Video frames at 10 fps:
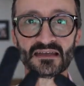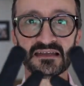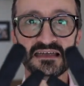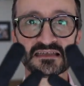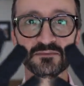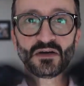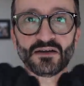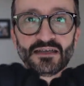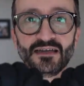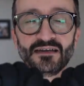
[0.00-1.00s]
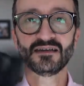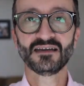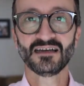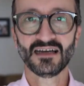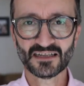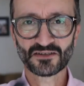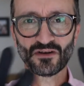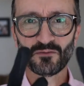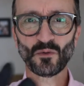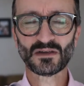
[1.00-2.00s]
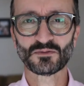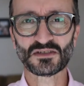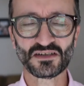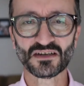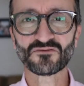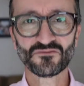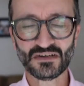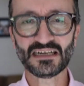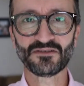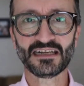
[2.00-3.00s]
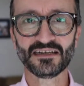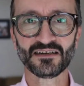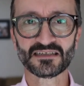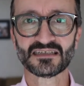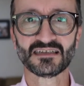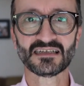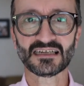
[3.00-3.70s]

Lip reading: these are my Under Armour ones, which are really, really nice.